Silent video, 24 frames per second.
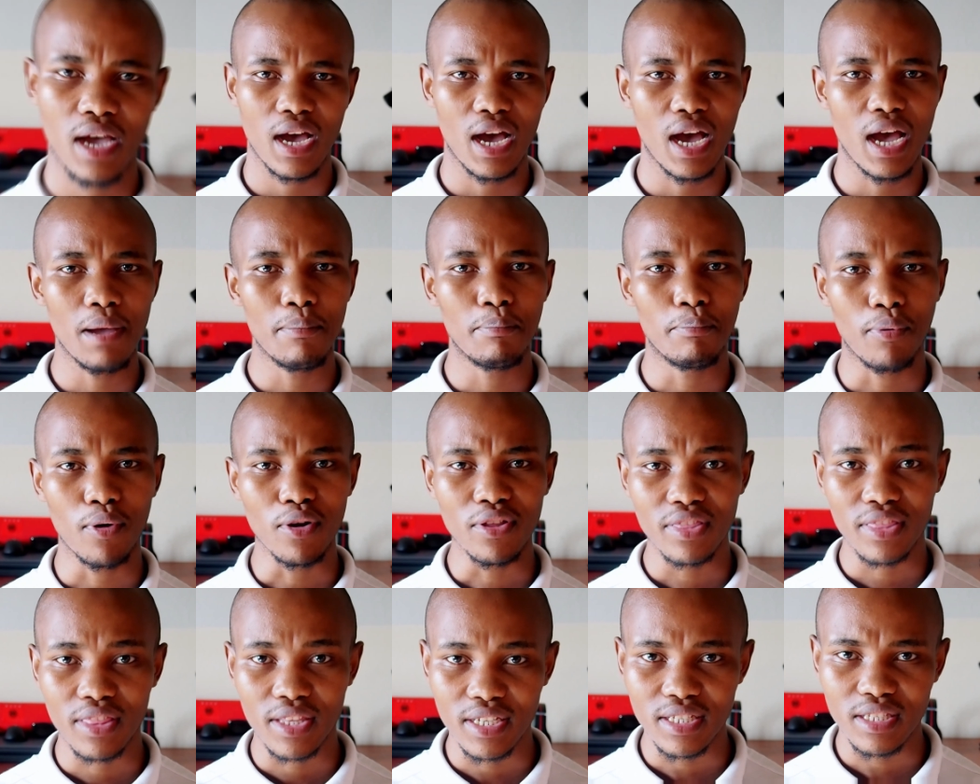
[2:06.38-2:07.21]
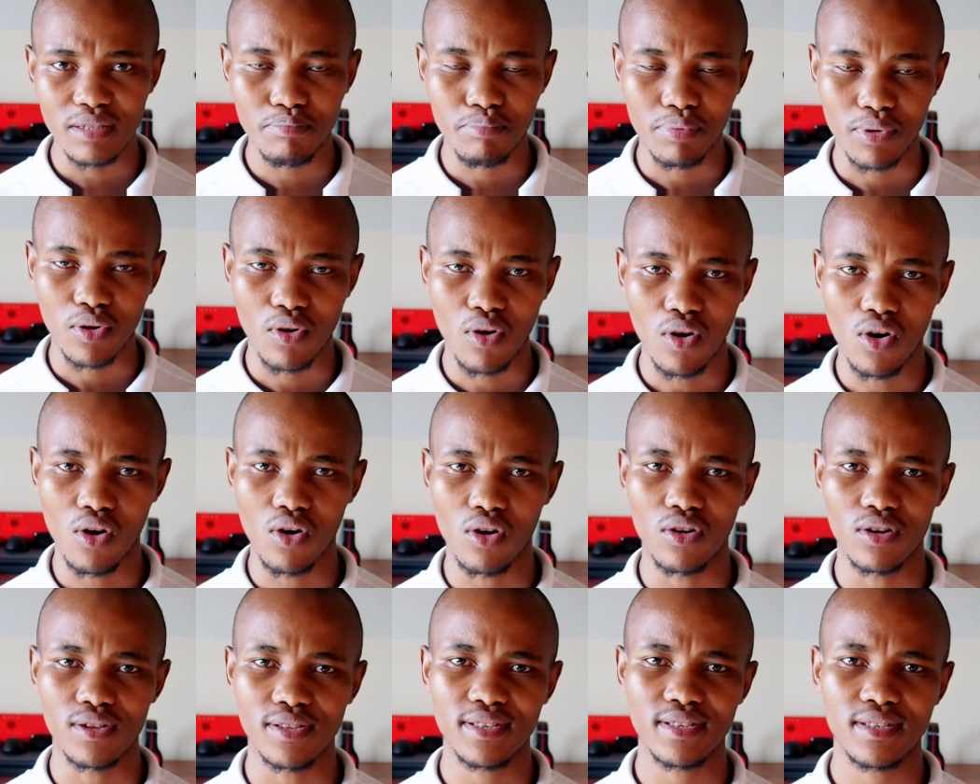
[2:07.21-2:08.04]
I bought this
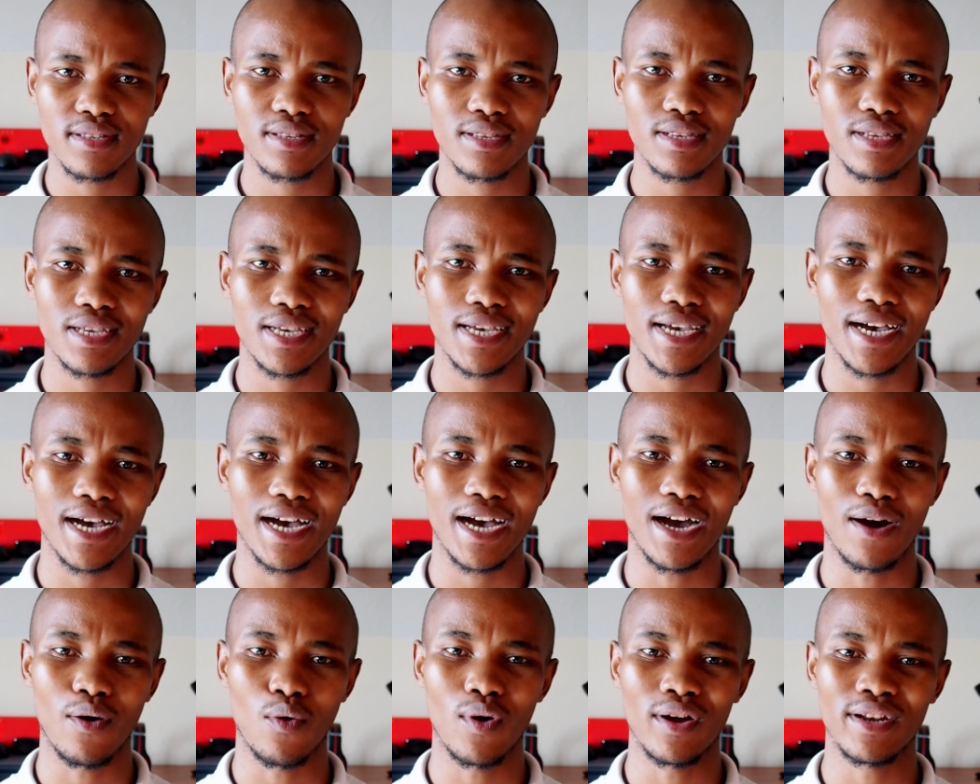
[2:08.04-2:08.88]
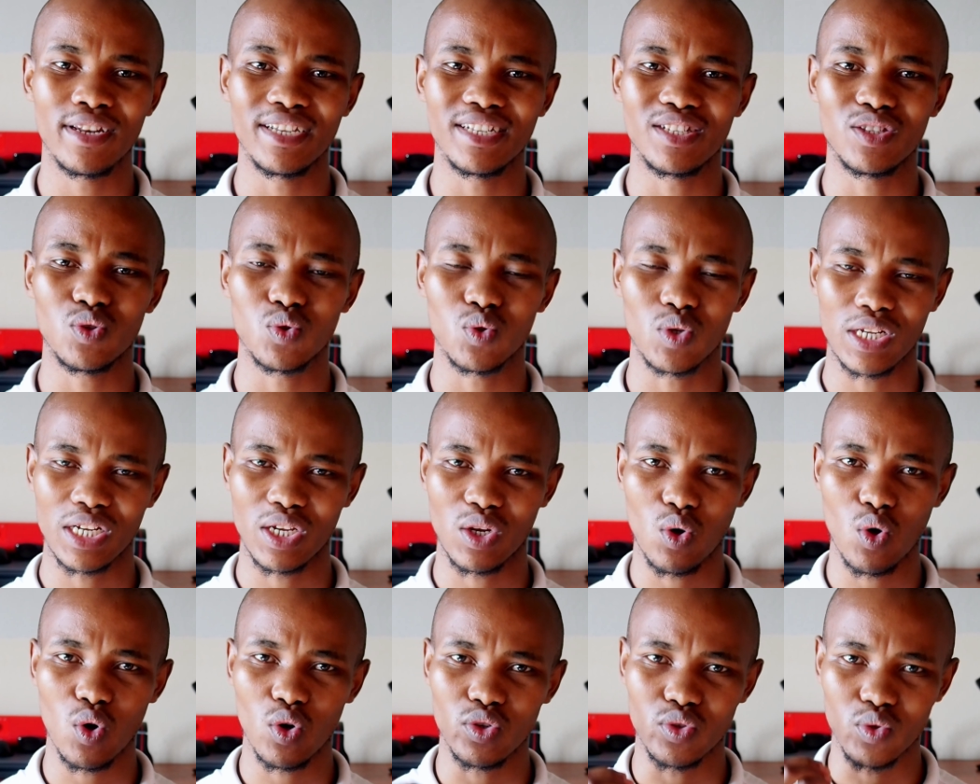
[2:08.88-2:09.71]
because I wanted to
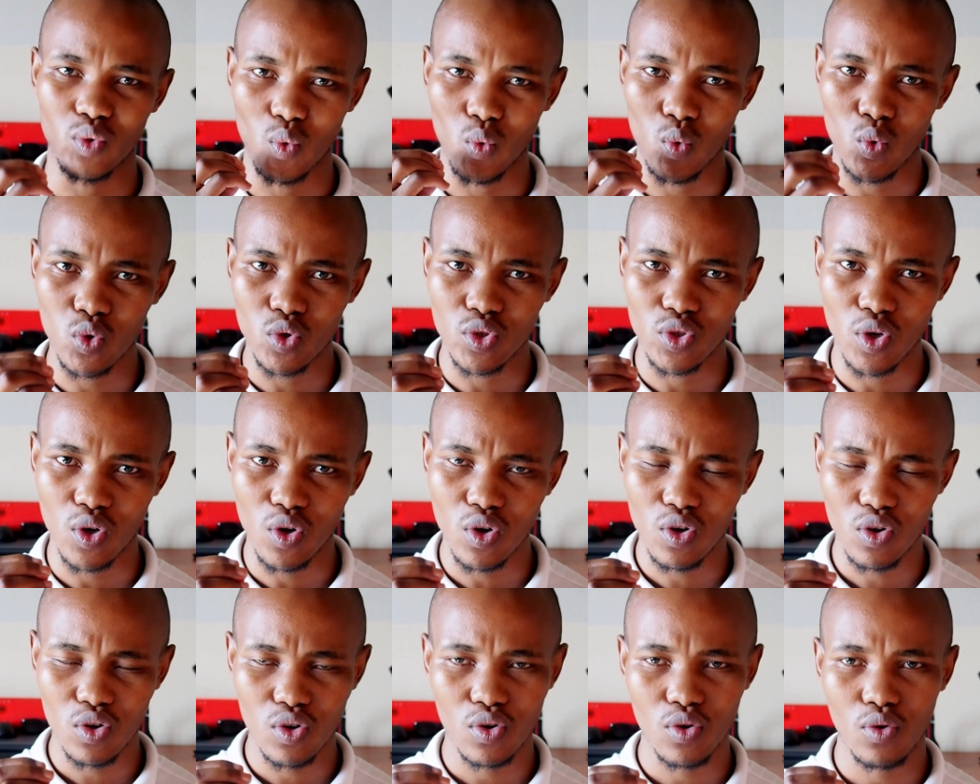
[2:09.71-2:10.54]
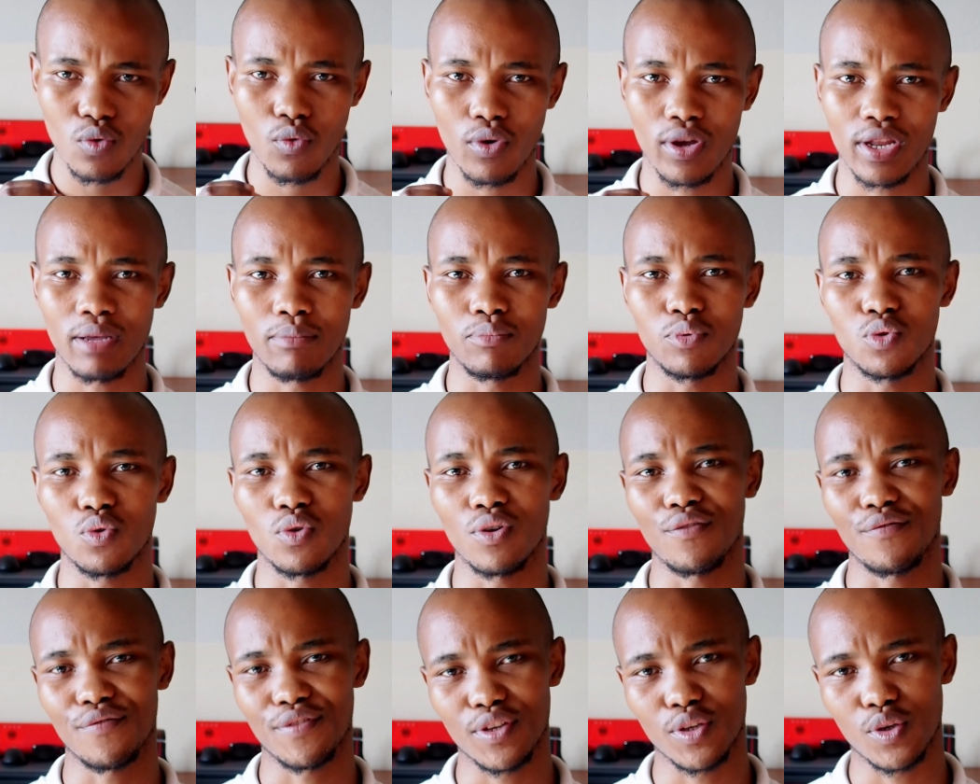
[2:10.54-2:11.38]
record audio when I'm
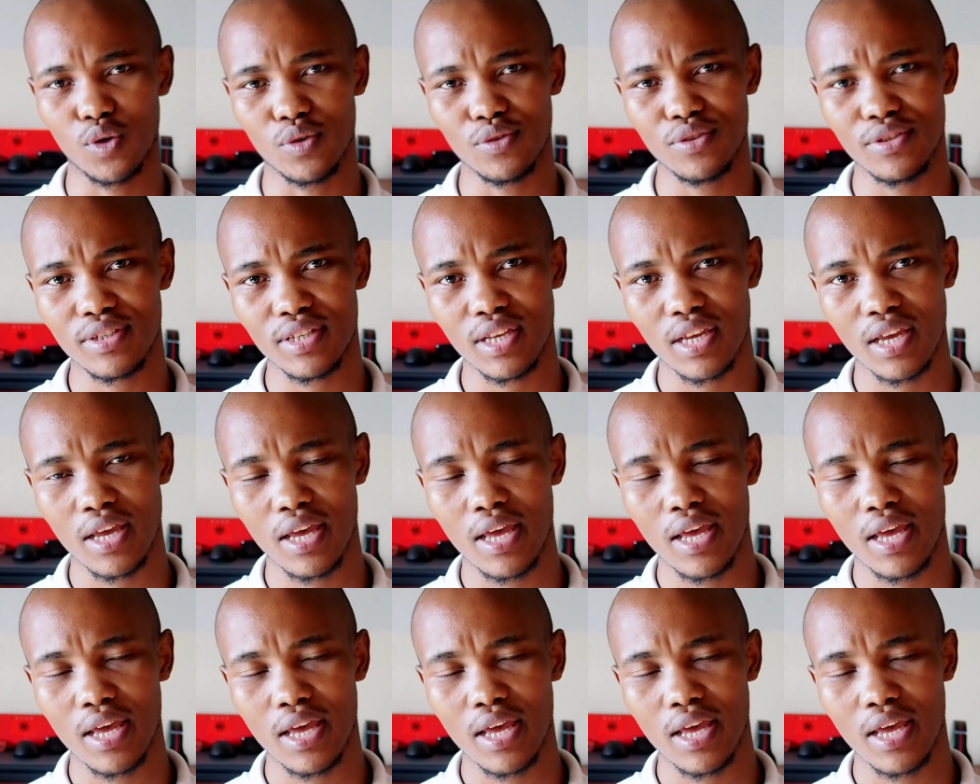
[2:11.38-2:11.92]
doing videos,